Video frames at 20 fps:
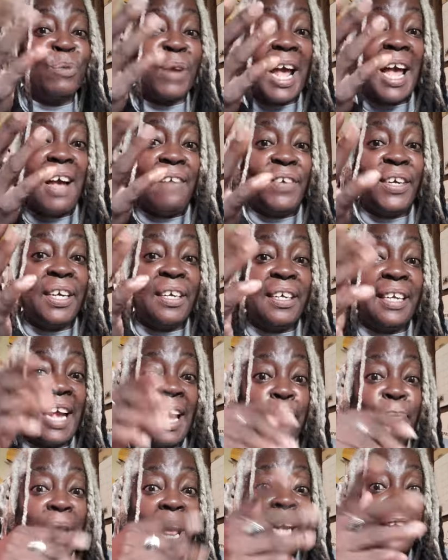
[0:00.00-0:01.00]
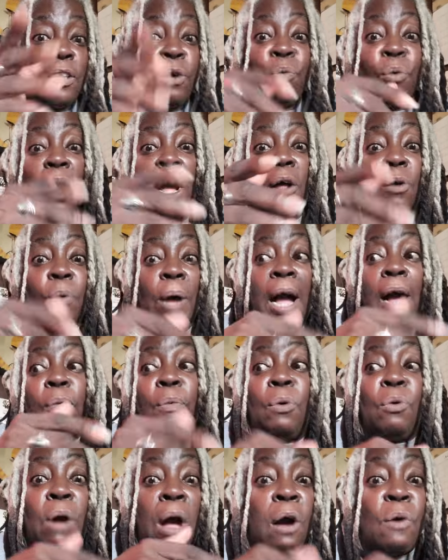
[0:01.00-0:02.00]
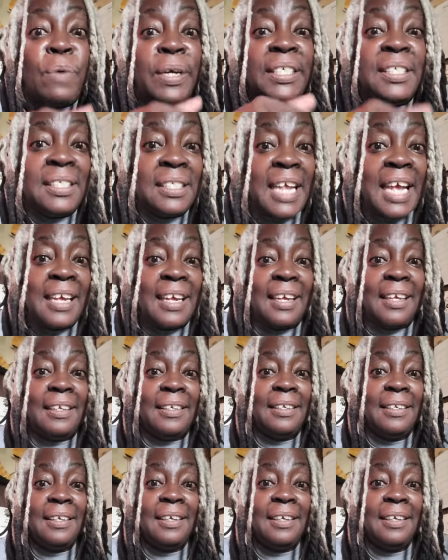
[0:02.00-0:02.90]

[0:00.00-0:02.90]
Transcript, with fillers: when I have a good hand, but I don't, well, I won't always say it.